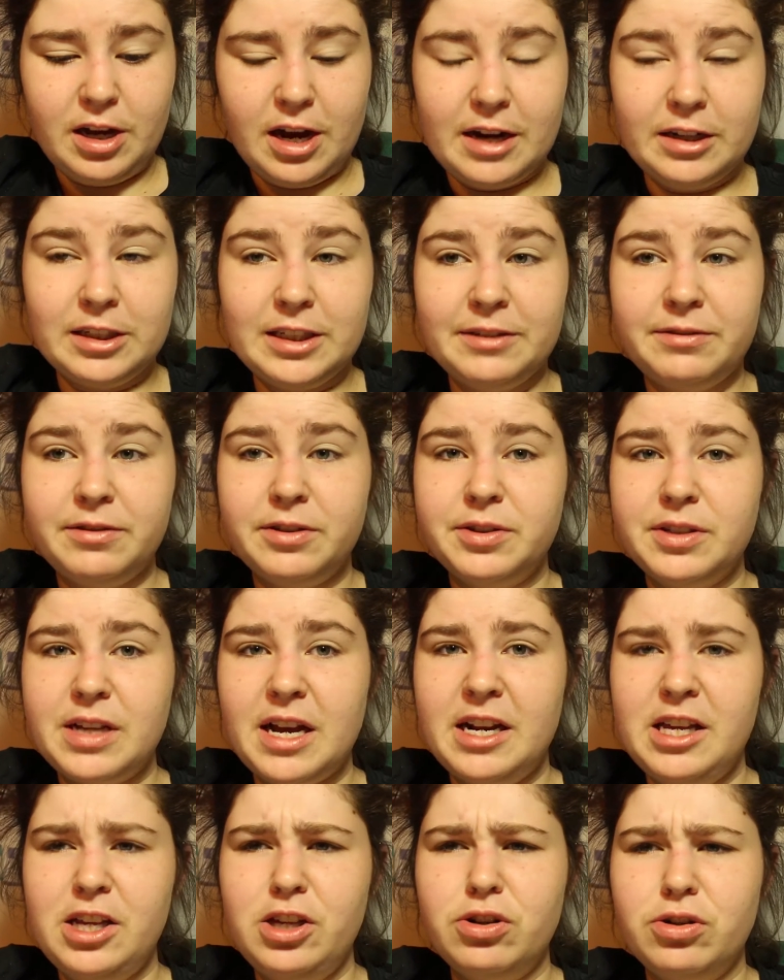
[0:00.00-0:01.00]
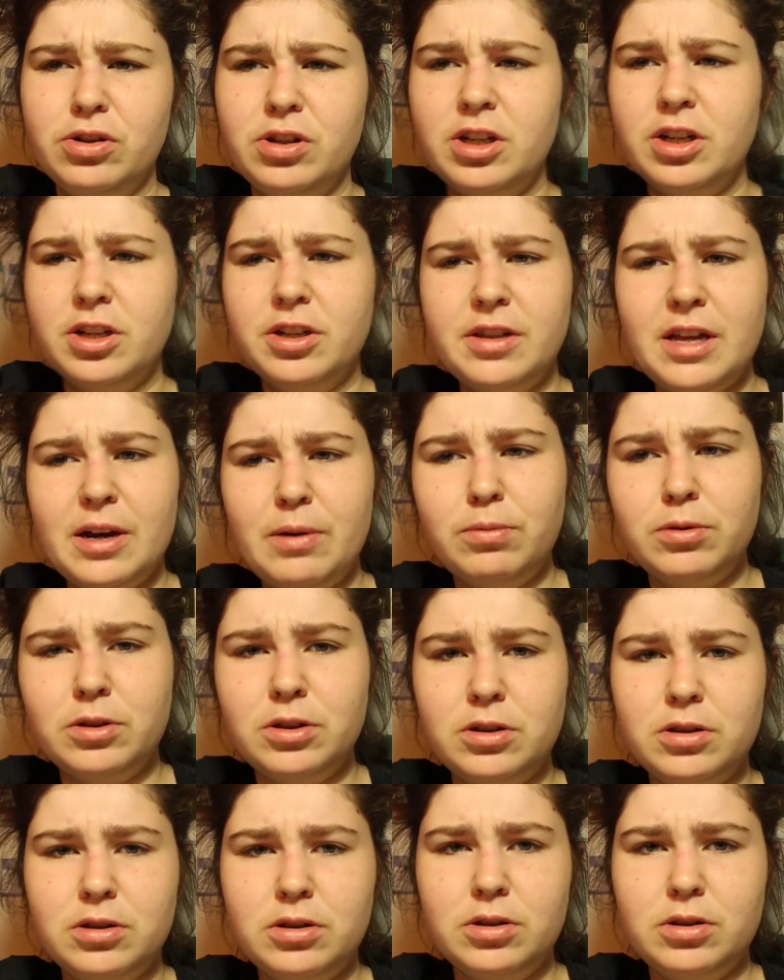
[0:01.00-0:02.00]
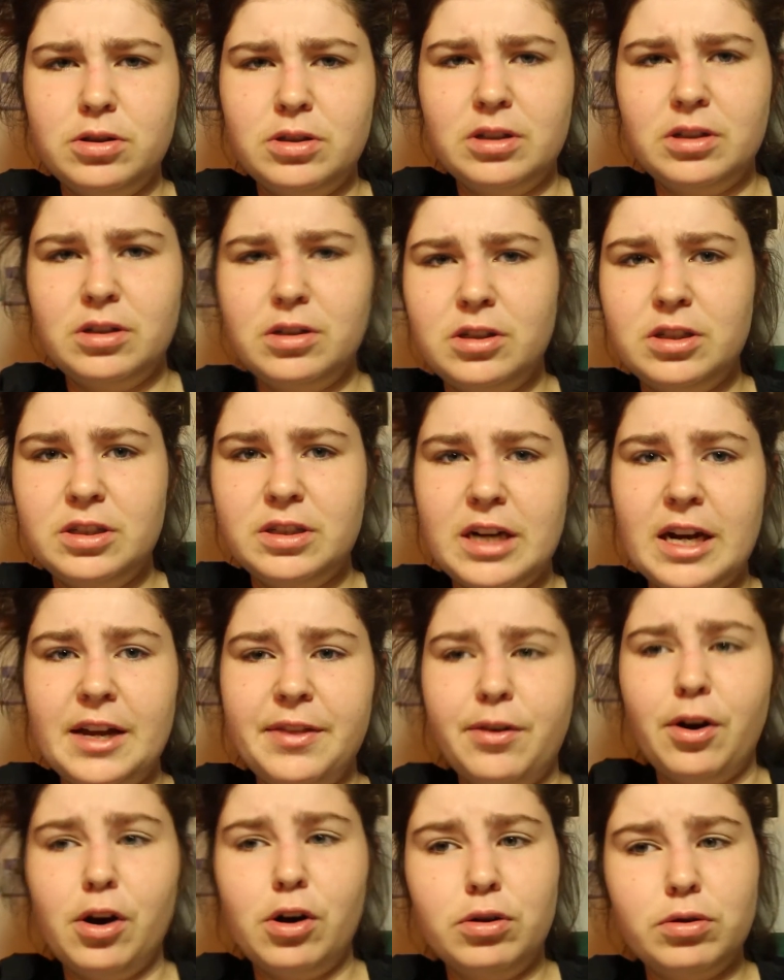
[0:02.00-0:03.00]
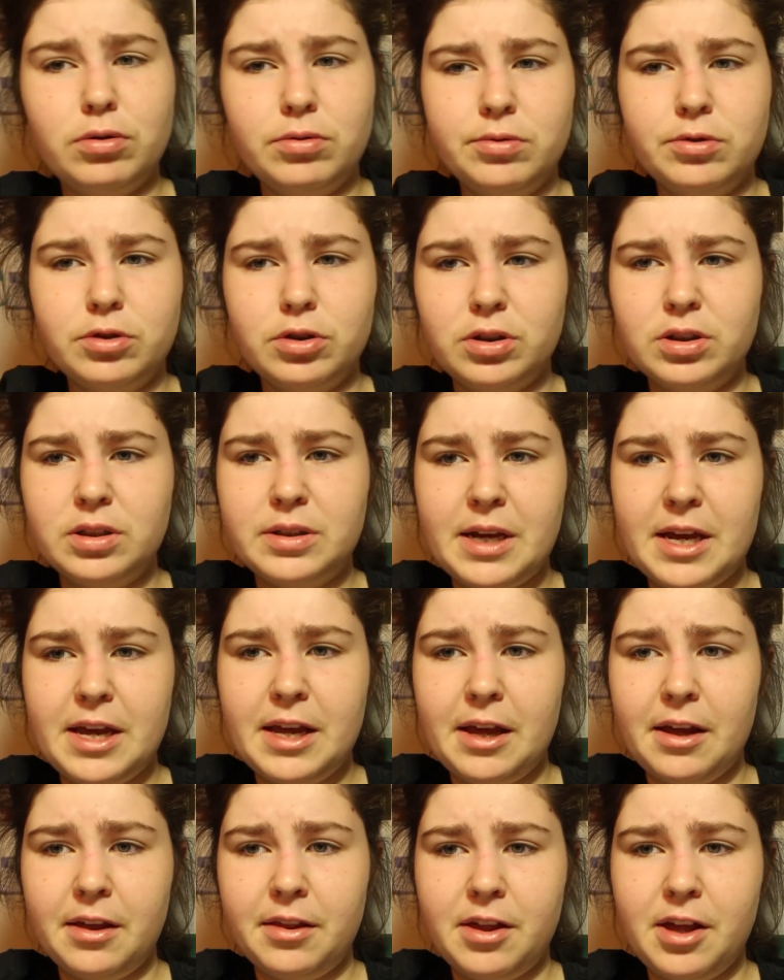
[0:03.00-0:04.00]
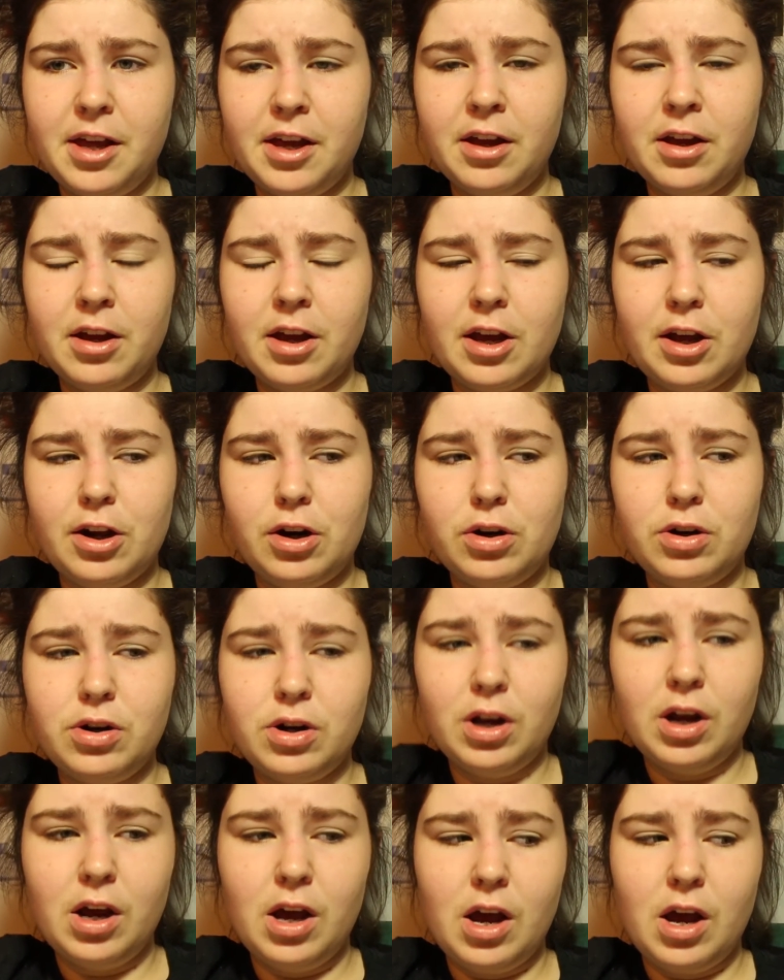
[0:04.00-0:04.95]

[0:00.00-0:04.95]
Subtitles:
And if it was any younger, they wouldn't understand the whole drug taking thing and